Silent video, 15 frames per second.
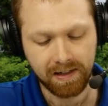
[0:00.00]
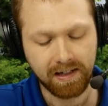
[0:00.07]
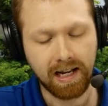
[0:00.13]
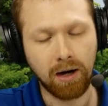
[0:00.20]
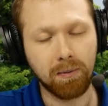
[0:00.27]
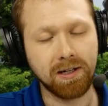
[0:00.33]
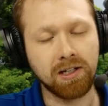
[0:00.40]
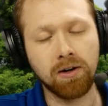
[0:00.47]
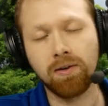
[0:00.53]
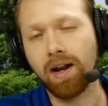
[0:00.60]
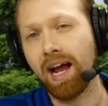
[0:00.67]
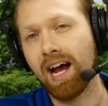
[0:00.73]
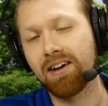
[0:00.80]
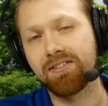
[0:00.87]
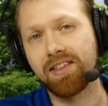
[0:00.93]
Now, we don't
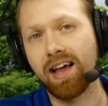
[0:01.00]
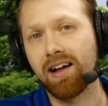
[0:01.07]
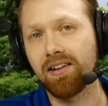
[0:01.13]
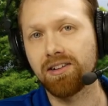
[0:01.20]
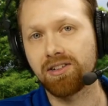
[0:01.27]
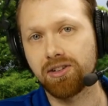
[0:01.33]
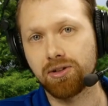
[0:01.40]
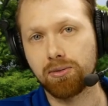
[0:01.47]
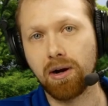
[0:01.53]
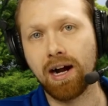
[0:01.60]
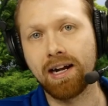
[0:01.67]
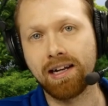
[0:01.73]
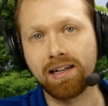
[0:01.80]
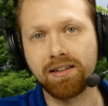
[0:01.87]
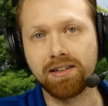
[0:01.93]
have Thallus'
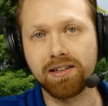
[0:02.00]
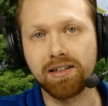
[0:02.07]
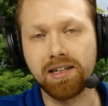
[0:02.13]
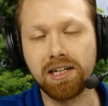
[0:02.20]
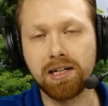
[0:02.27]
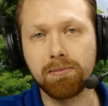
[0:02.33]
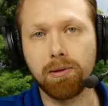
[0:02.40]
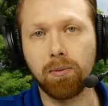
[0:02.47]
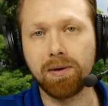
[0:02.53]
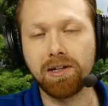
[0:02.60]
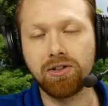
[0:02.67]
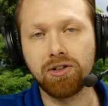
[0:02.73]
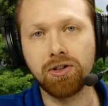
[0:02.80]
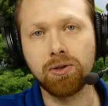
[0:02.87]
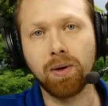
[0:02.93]
writings, but
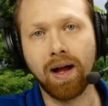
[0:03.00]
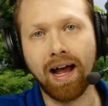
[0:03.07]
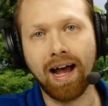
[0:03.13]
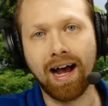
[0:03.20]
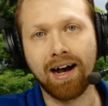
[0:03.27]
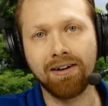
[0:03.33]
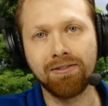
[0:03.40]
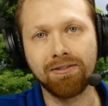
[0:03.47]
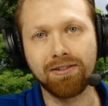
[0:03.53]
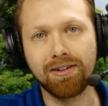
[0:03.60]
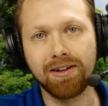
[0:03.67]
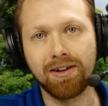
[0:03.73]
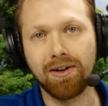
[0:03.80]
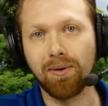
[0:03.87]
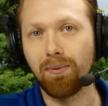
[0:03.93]
we do have
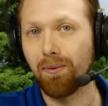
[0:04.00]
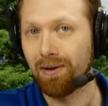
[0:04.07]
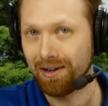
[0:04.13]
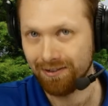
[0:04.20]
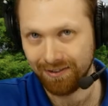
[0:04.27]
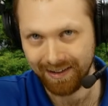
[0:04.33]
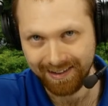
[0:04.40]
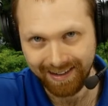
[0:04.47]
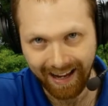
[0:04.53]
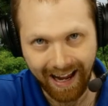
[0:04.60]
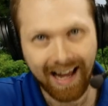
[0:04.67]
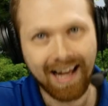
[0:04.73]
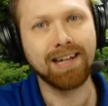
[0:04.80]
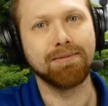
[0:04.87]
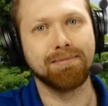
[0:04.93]
one of his
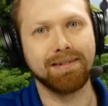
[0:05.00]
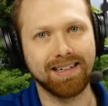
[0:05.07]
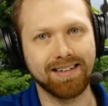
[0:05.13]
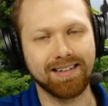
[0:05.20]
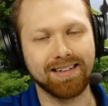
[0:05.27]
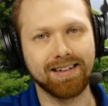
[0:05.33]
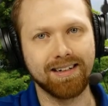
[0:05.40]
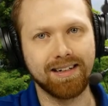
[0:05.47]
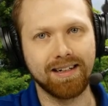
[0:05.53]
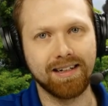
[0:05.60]
enemies.